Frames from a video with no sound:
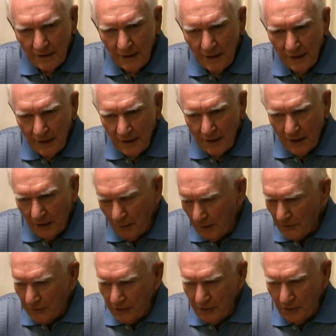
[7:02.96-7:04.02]
And I
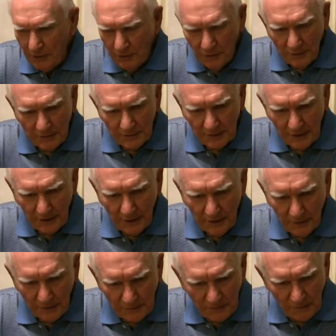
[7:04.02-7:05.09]
went through
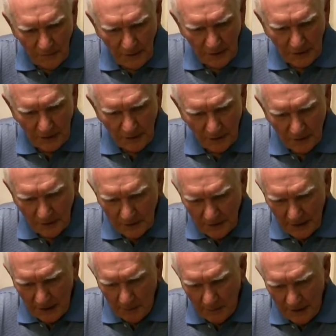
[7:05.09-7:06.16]
their physical
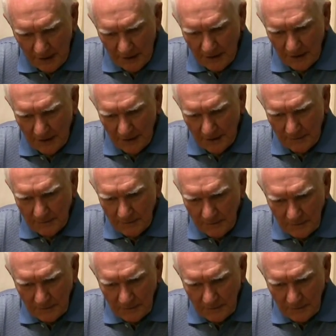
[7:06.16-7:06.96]
examination and